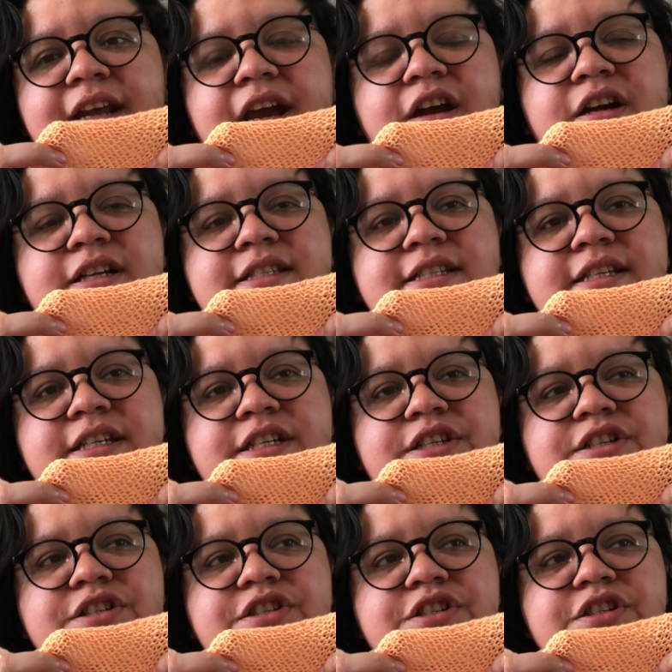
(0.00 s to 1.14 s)

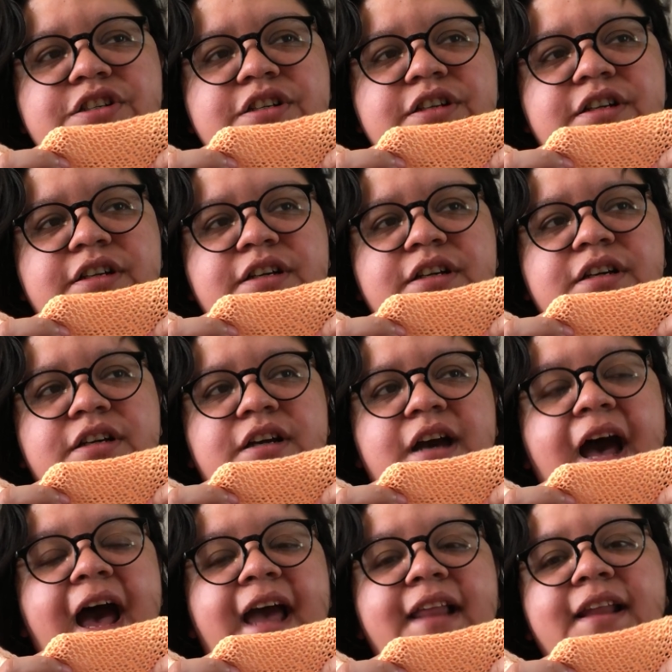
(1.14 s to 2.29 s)
Heritage
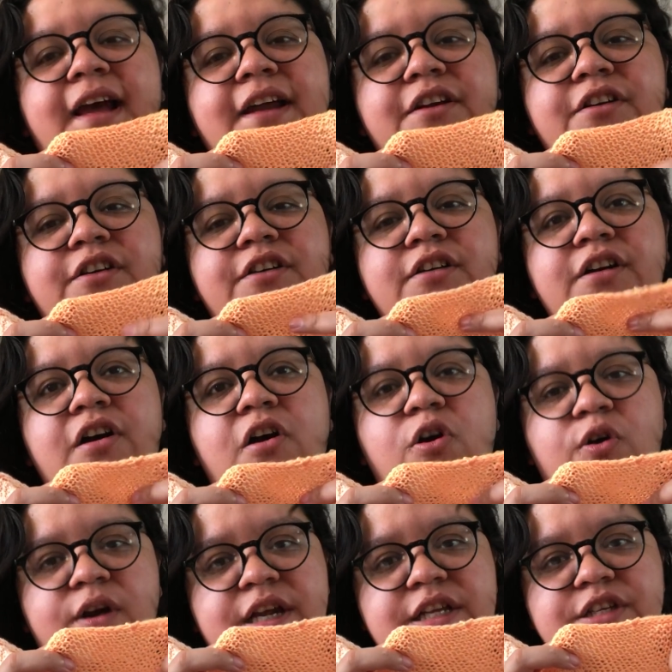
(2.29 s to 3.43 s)
Highlighter
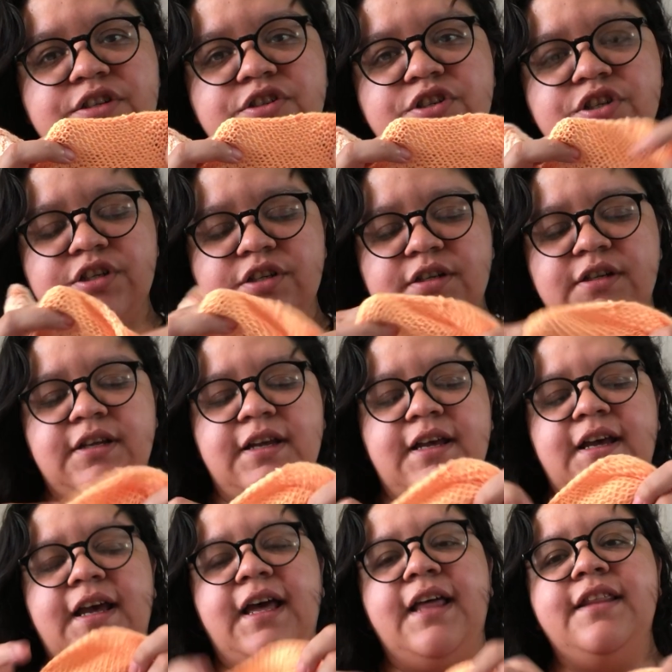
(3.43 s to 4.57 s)
Orange,
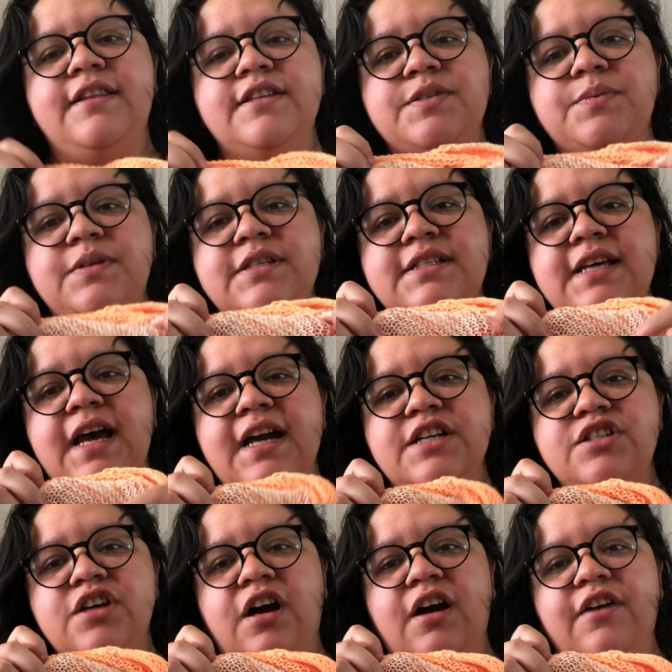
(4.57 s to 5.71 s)
and this one is
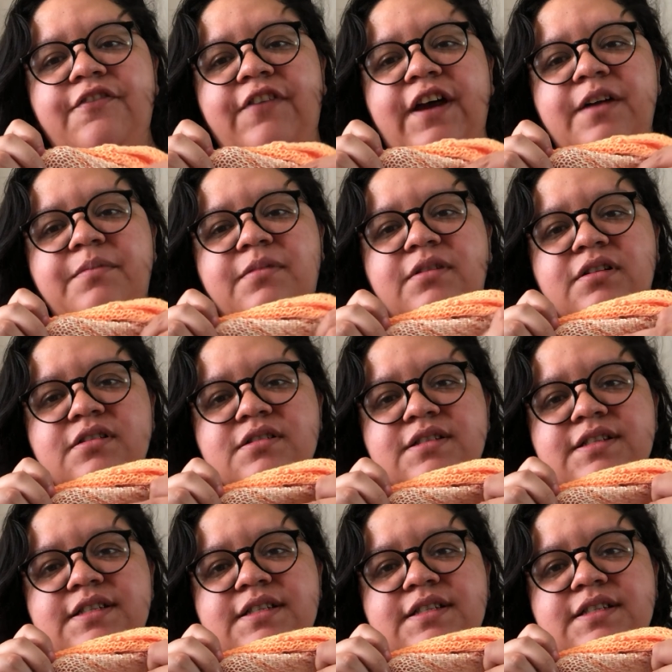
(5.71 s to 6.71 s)
Hedgehog Fibers